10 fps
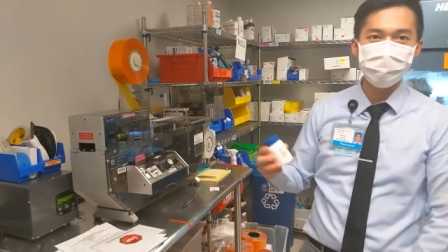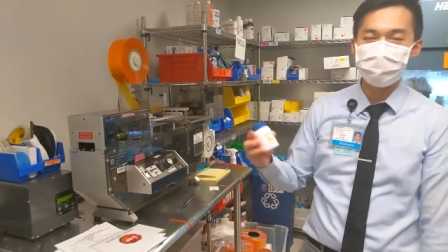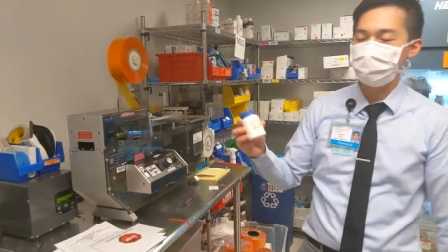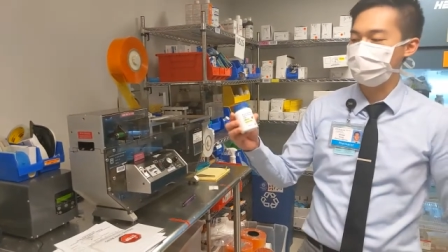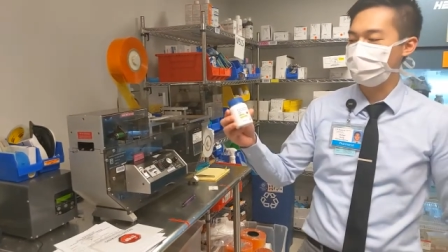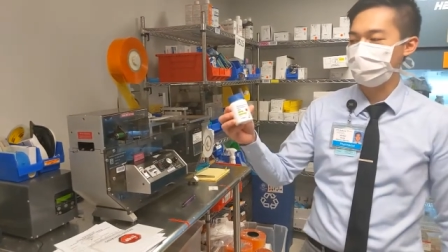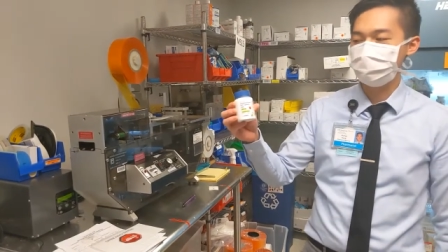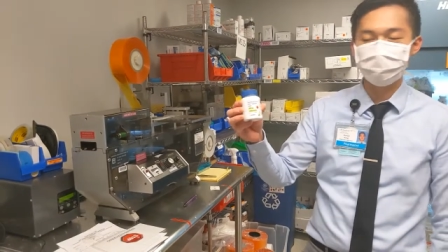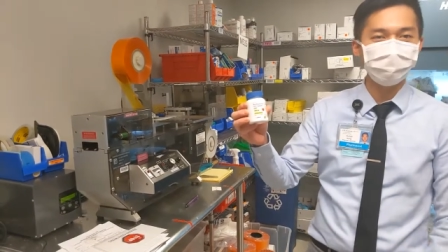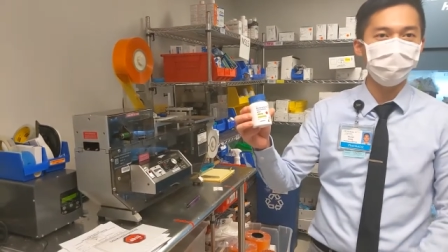side, we can
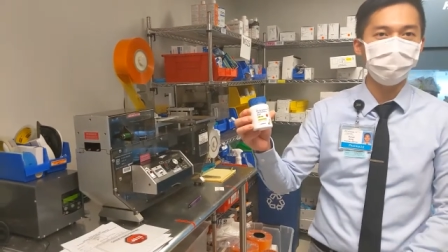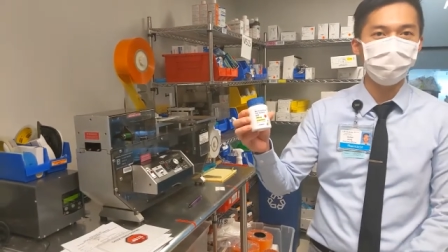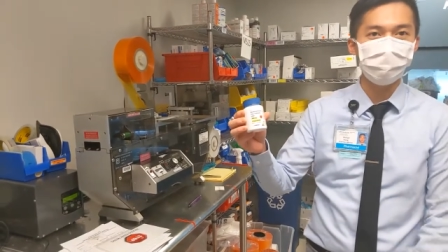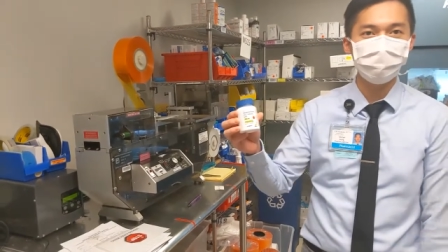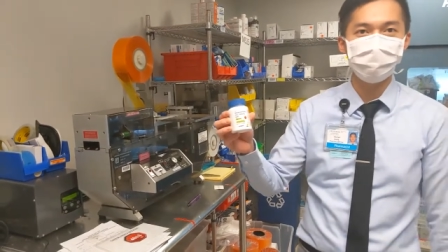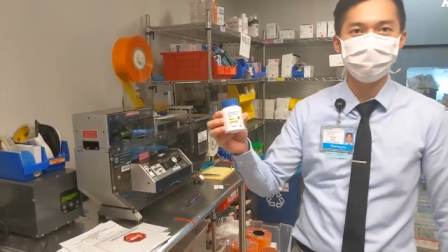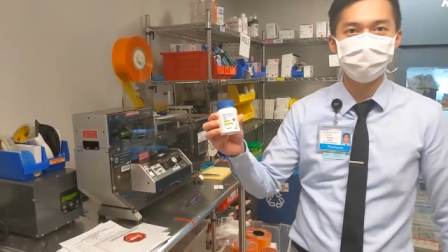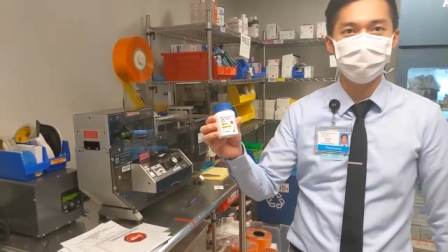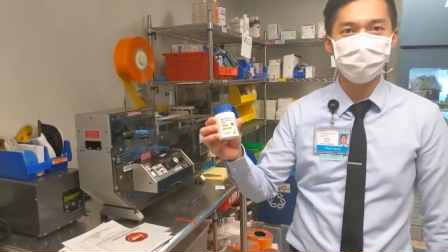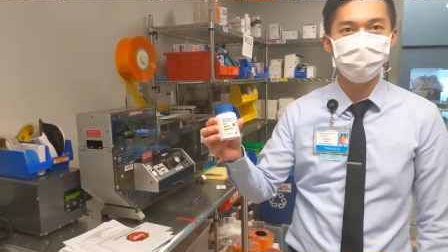give a whole bottle of
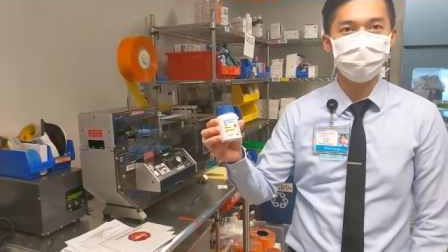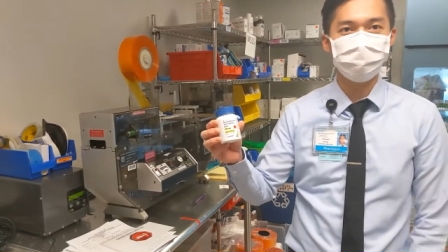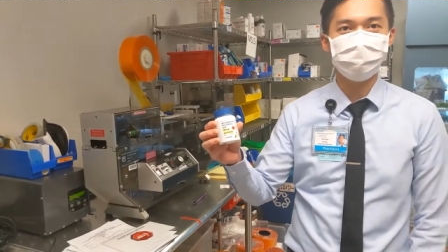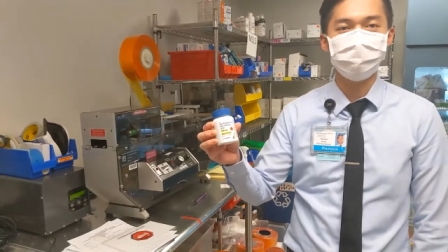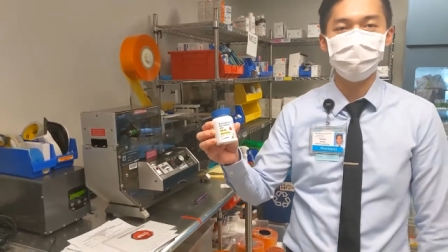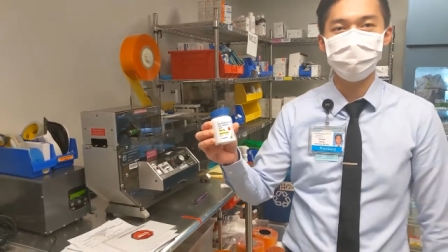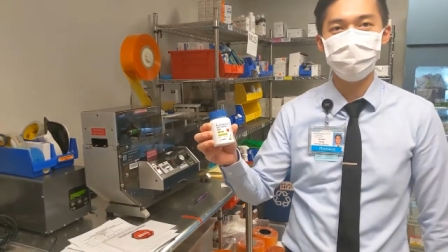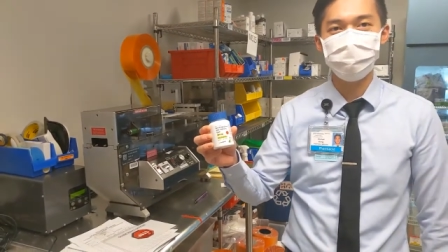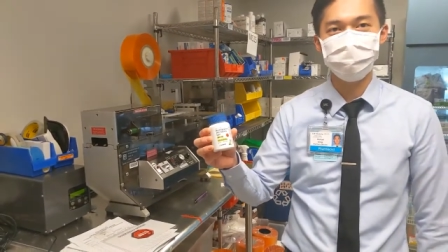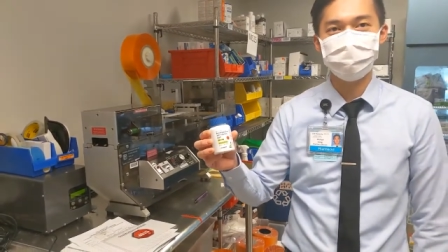medication for our
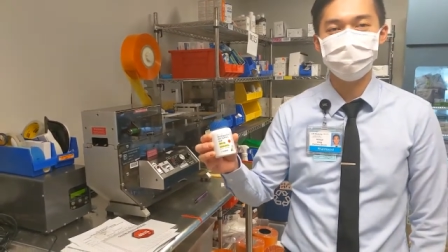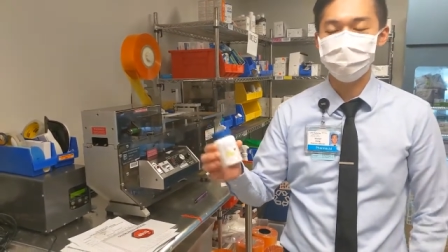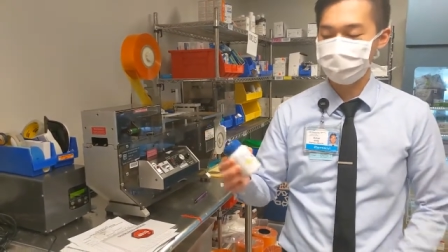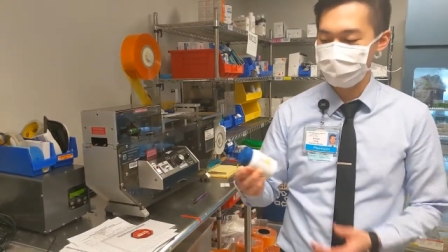patient. But